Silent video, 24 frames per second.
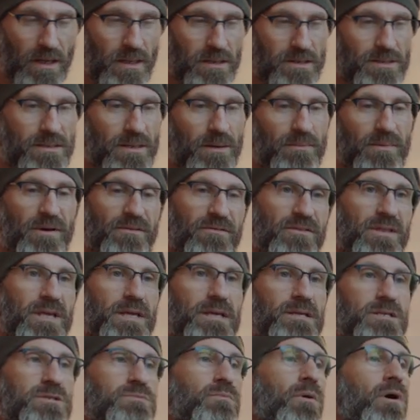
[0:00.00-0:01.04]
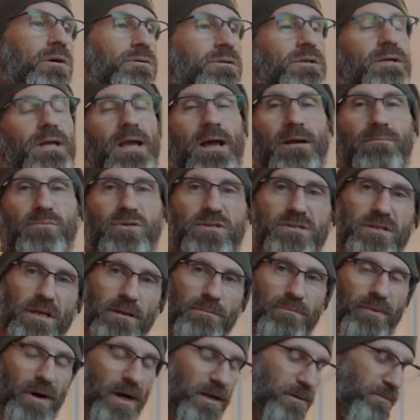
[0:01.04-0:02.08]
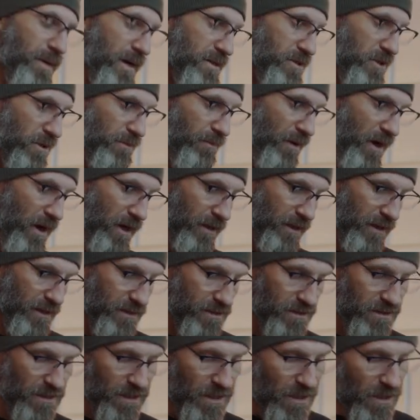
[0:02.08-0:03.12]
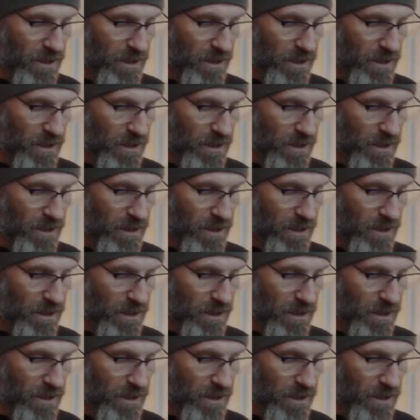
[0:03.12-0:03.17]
some of the smaller cameras like Blackmagic Pockets.